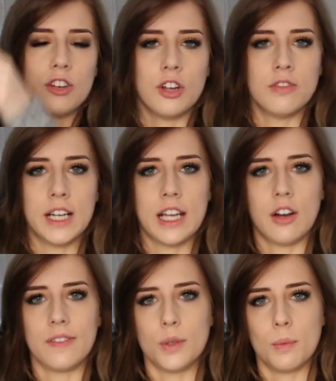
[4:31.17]
don't really
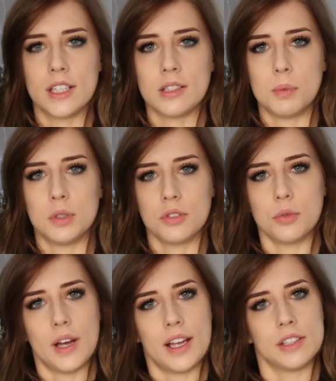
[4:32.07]
often wear
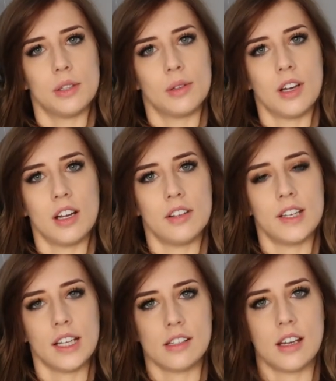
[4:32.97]
sportswear, so I'm kind of
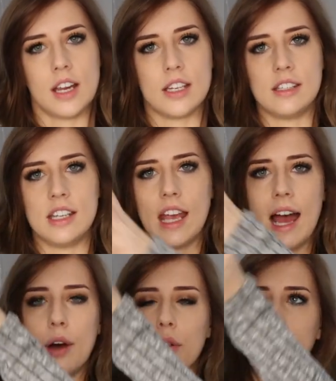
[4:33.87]
excited to see how